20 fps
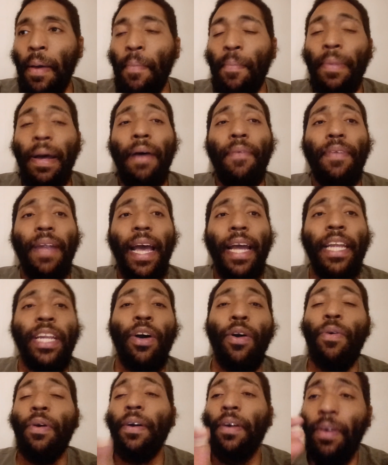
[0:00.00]
But I feel like, you
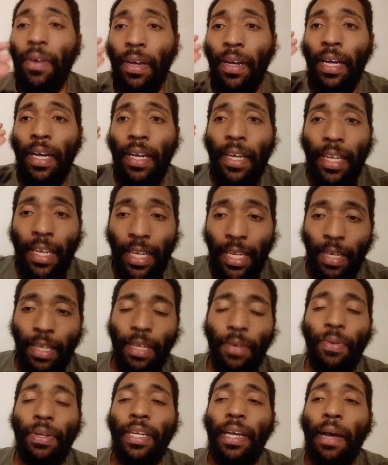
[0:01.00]
know,
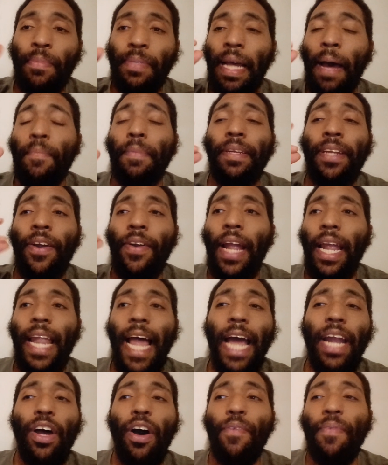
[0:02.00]
when it comes time to turn that
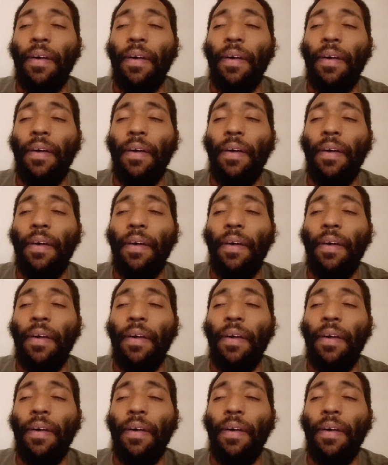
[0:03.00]
light off,